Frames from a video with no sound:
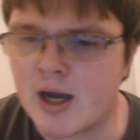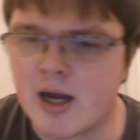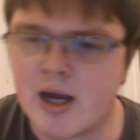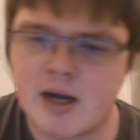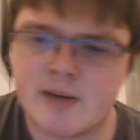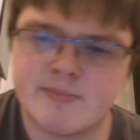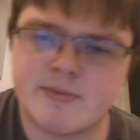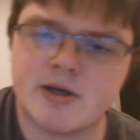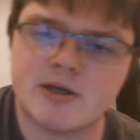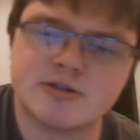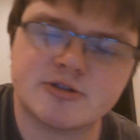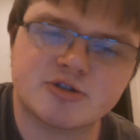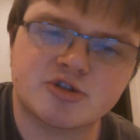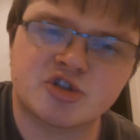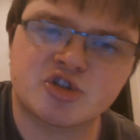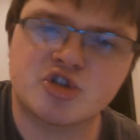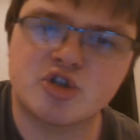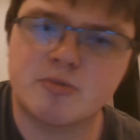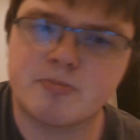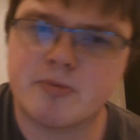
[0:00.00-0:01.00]
I'm not
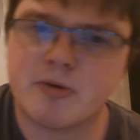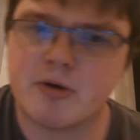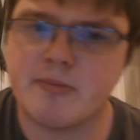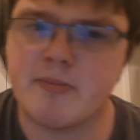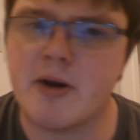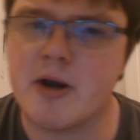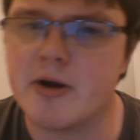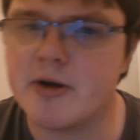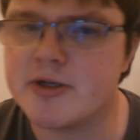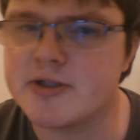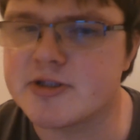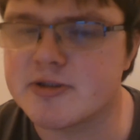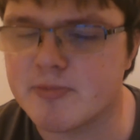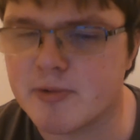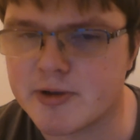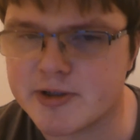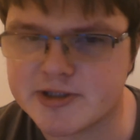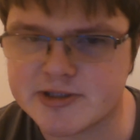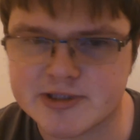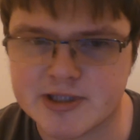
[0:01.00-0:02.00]
super married to
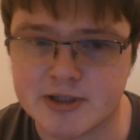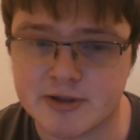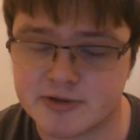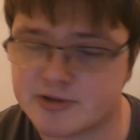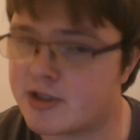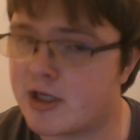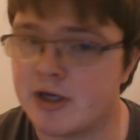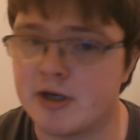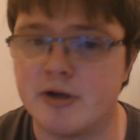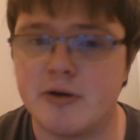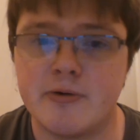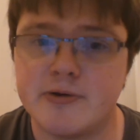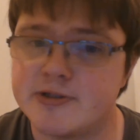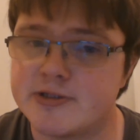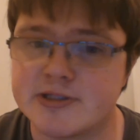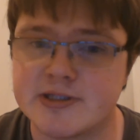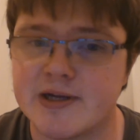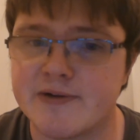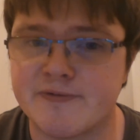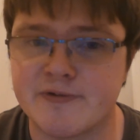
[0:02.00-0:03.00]
Bernie Sanders. I know he's
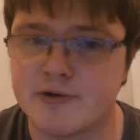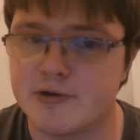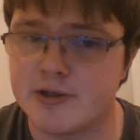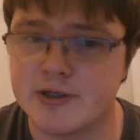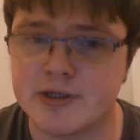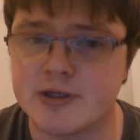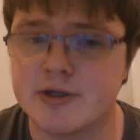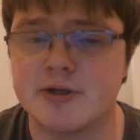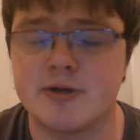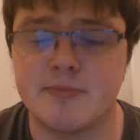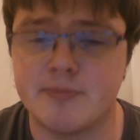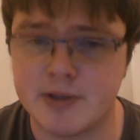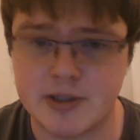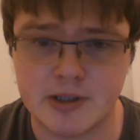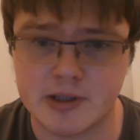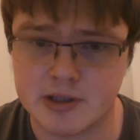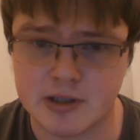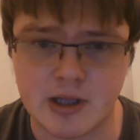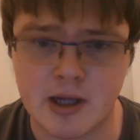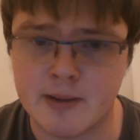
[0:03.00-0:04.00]
definitely going to be a
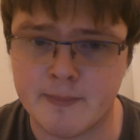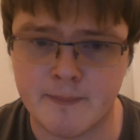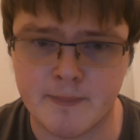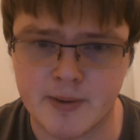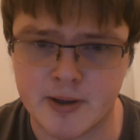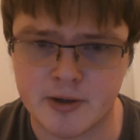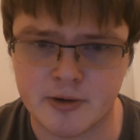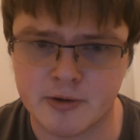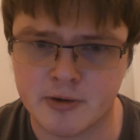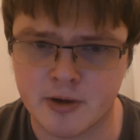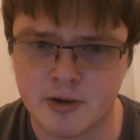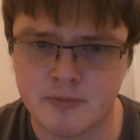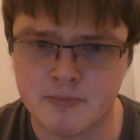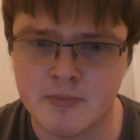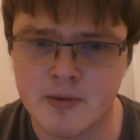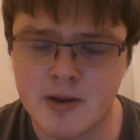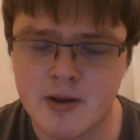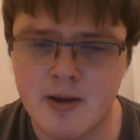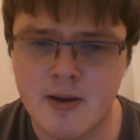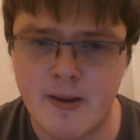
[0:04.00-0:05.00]
lot better on
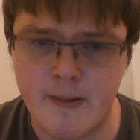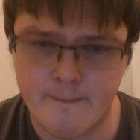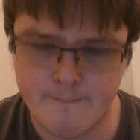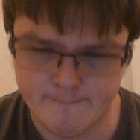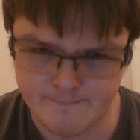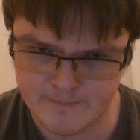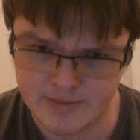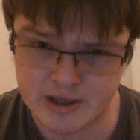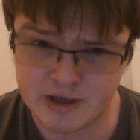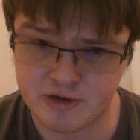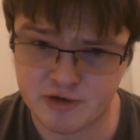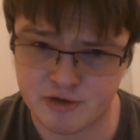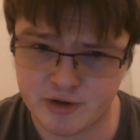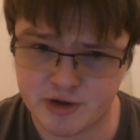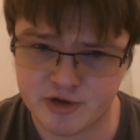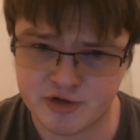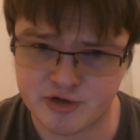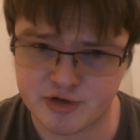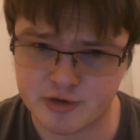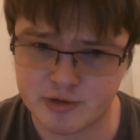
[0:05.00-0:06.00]
major
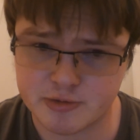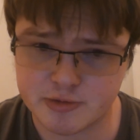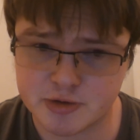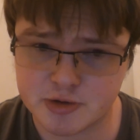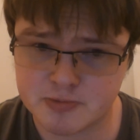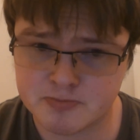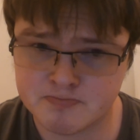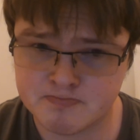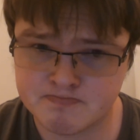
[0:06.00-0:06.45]
issues